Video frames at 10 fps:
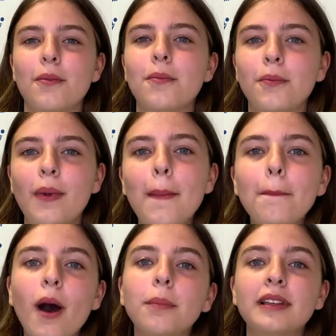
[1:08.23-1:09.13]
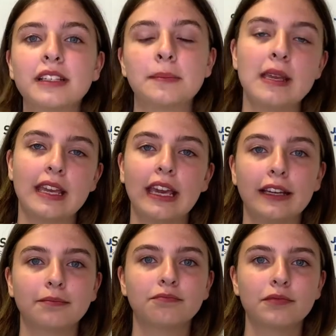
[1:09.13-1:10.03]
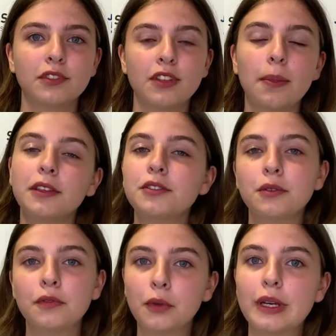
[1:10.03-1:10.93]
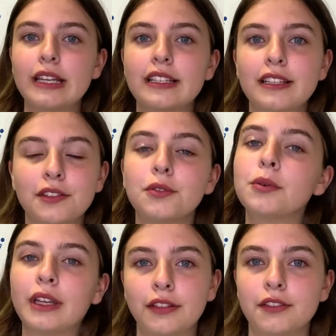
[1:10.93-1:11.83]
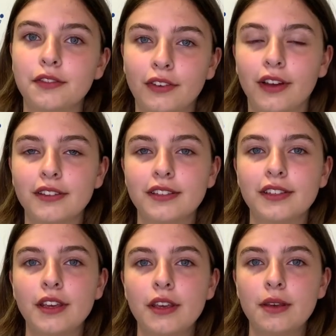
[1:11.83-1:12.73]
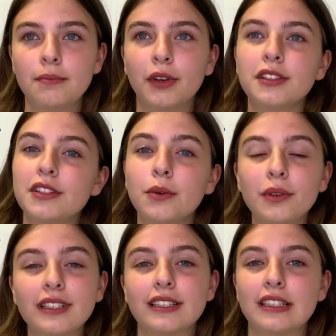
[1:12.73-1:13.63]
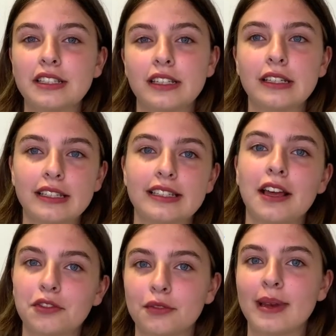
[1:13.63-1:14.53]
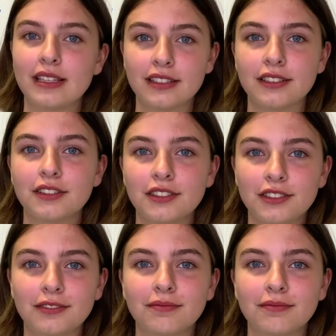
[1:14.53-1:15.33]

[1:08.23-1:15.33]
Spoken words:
When public speaking, something to avoid is talking too fast, because the audience needs to understand your message.